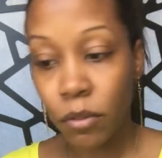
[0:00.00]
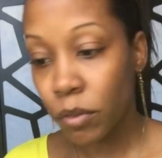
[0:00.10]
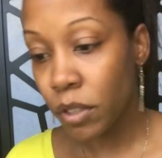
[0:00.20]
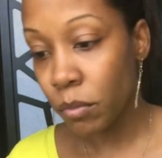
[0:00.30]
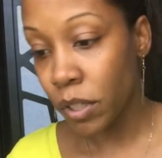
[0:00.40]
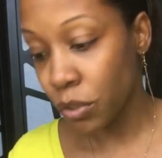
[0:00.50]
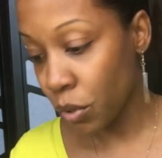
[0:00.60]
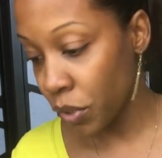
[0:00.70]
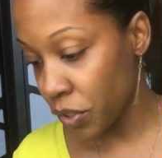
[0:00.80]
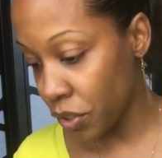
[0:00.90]
What do you want
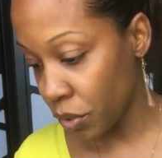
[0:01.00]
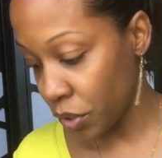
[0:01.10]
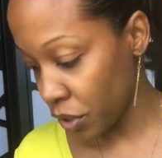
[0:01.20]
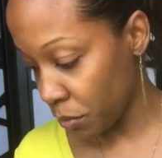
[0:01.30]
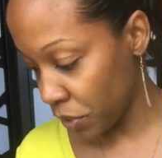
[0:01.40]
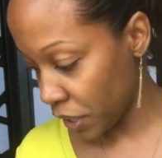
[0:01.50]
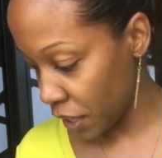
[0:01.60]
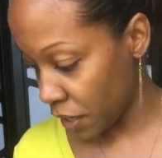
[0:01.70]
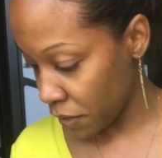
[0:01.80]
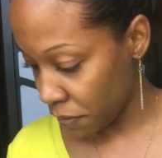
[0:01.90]
Taurus to know in terms of
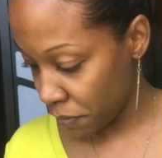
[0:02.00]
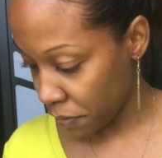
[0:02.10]
love?